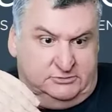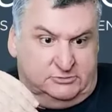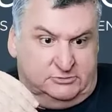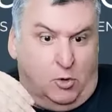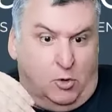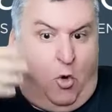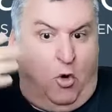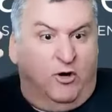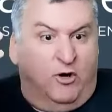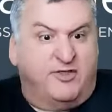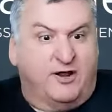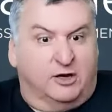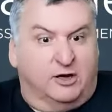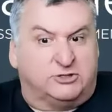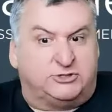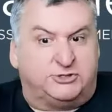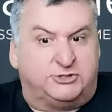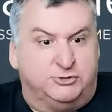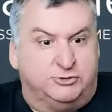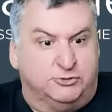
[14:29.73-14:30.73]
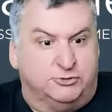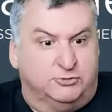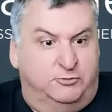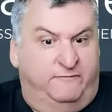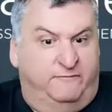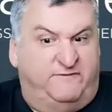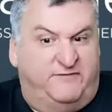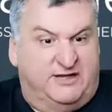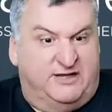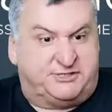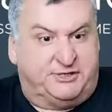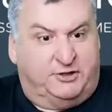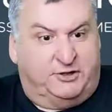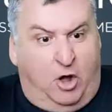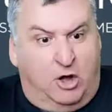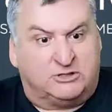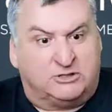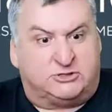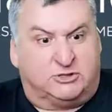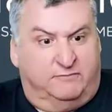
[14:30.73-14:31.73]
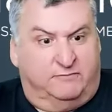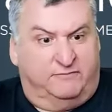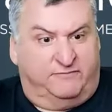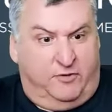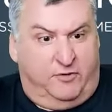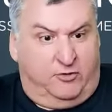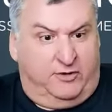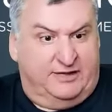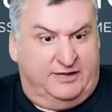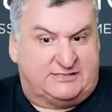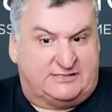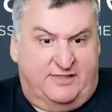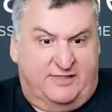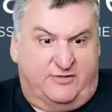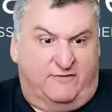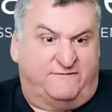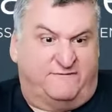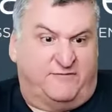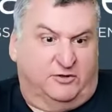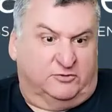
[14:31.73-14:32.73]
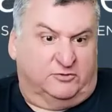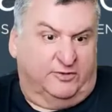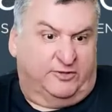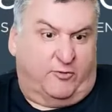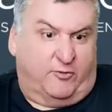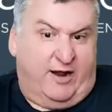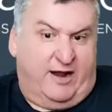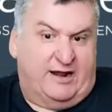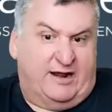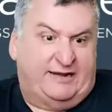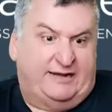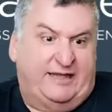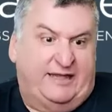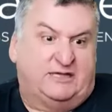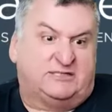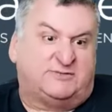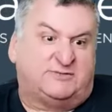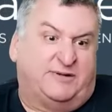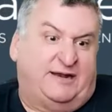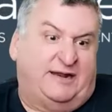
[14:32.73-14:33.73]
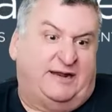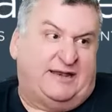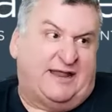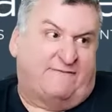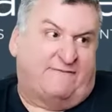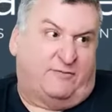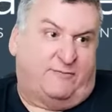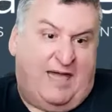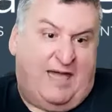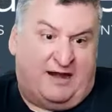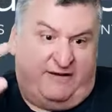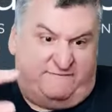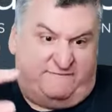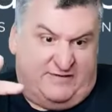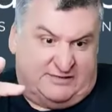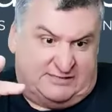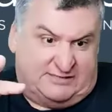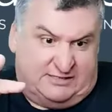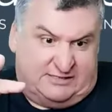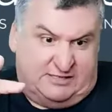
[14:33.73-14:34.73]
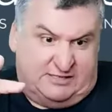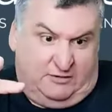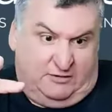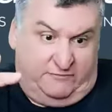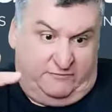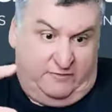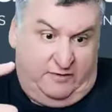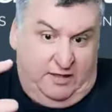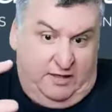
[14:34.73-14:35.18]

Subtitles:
or they're too vision long-term focused, and they're filled with great ideas, but it never manifests itself.